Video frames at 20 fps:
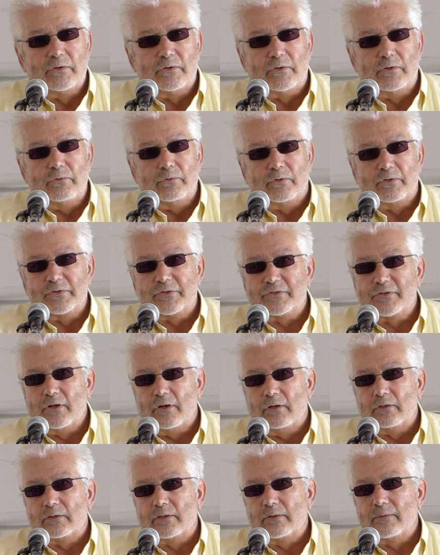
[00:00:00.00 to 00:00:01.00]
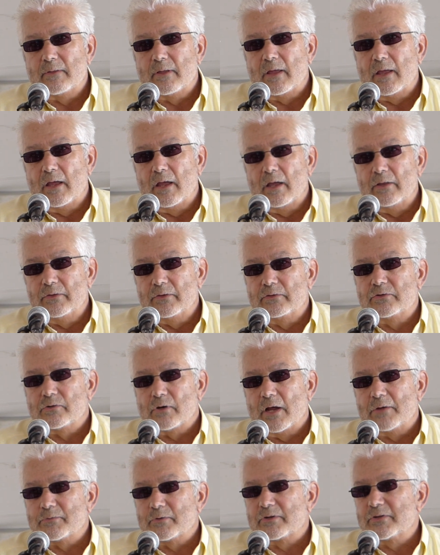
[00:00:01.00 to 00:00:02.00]
to consult, and the
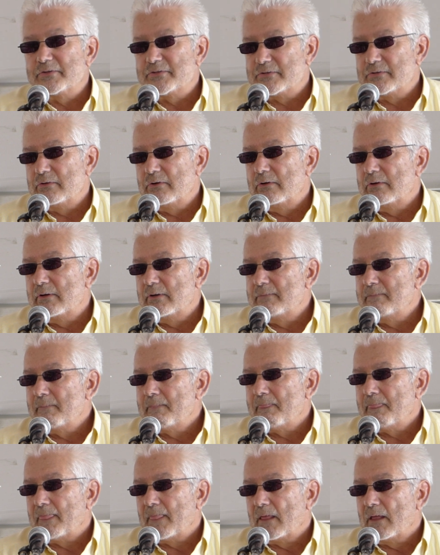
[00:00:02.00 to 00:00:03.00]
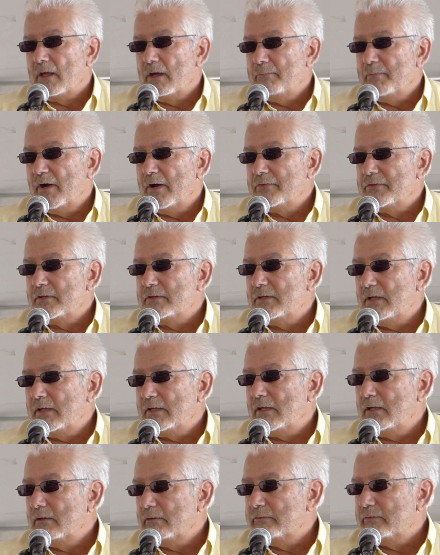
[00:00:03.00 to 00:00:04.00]
tribes were concerned about the
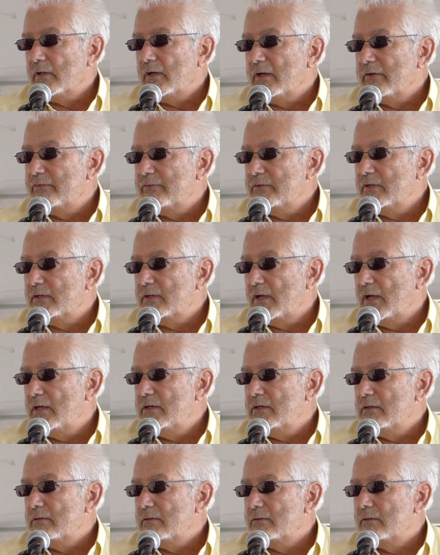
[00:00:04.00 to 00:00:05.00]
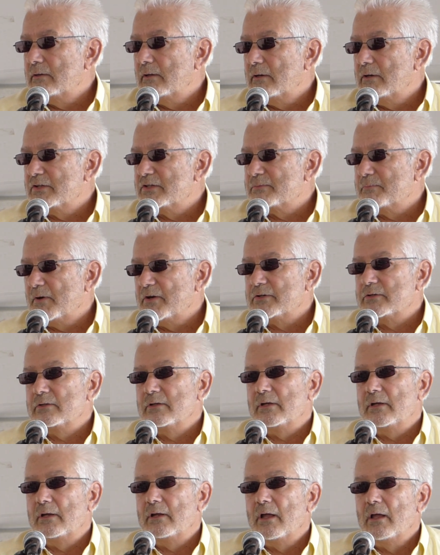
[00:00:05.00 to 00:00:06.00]
taking of life in the canyon, and
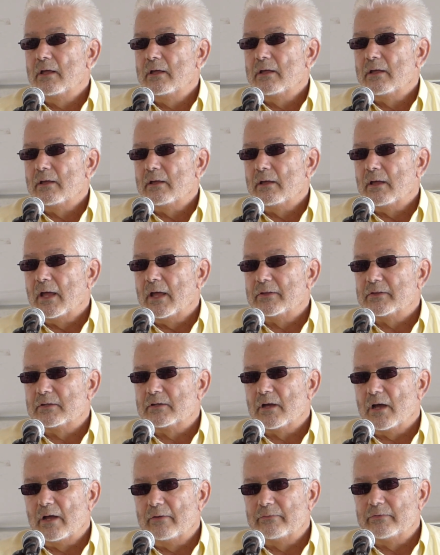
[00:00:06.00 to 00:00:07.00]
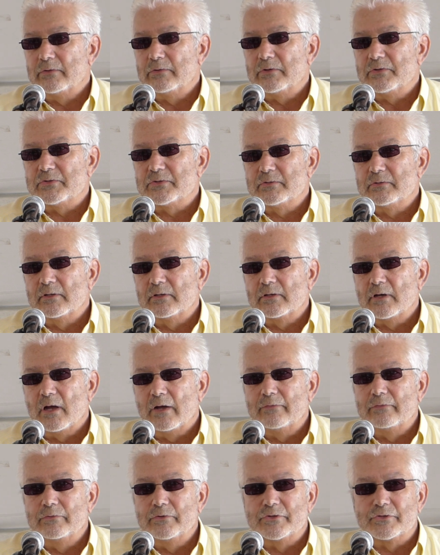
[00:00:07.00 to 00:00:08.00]
especially at the confluence. And the
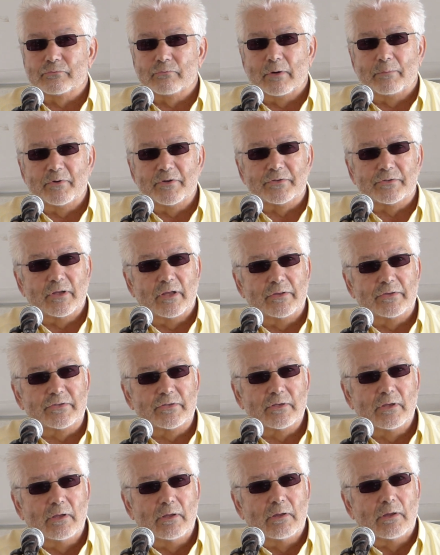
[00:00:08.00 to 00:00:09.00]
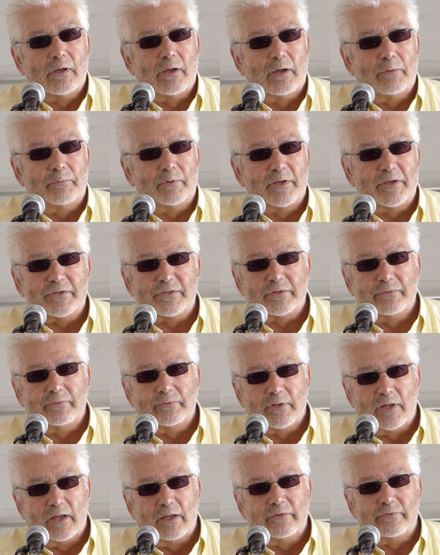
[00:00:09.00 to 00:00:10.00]
confluence represents a place
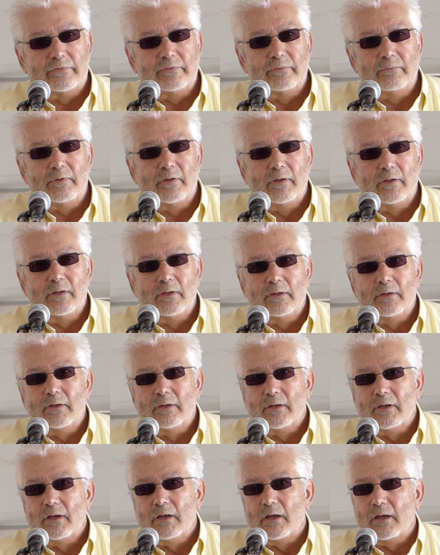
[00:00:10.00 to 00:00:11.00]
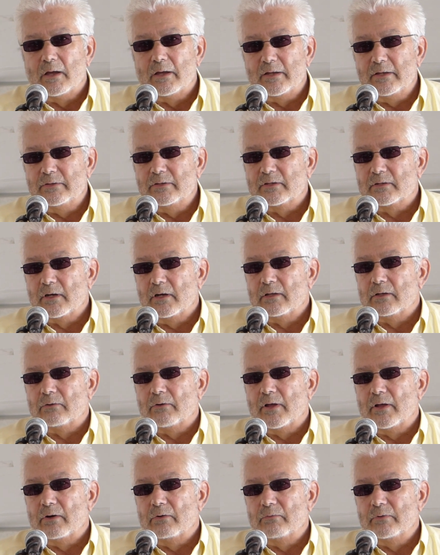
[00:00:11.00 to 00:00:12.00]
of life in the
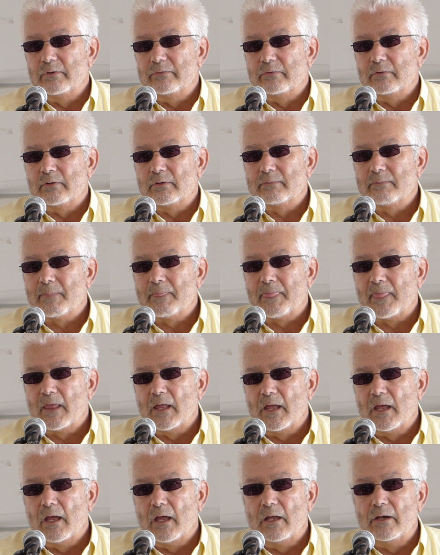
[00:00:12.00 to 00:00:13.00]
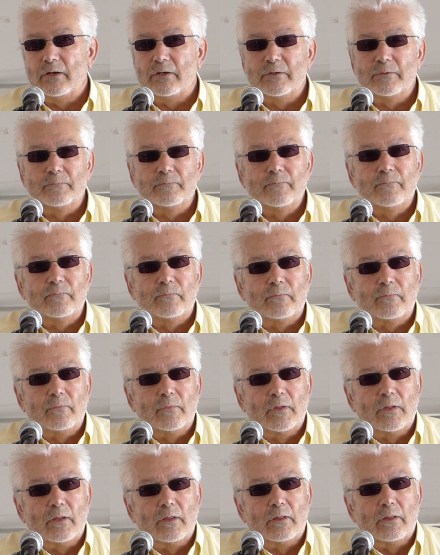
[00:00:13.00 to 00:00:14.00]
Colorado River. And
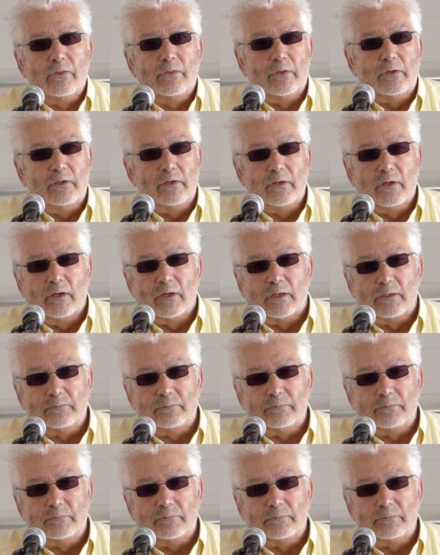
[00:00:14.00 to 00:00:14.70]
the